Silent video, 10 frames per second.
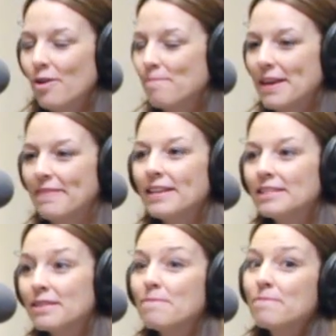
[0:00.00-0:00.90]
Oh, man,
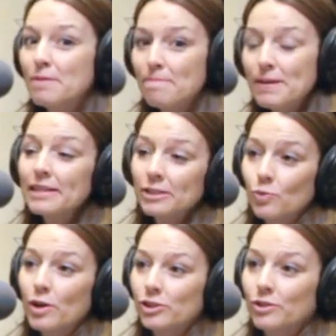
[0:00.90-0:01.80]
that's the biggest
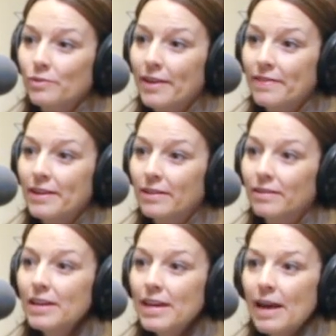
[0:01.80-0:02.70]
question right
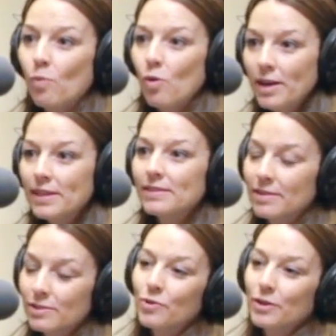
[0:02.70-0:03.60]
there. What is
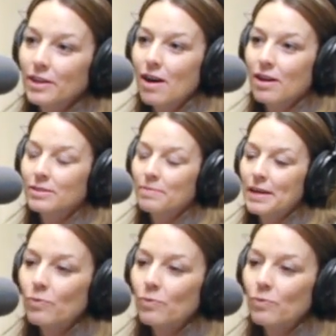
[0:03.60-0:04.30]
this going to cost me?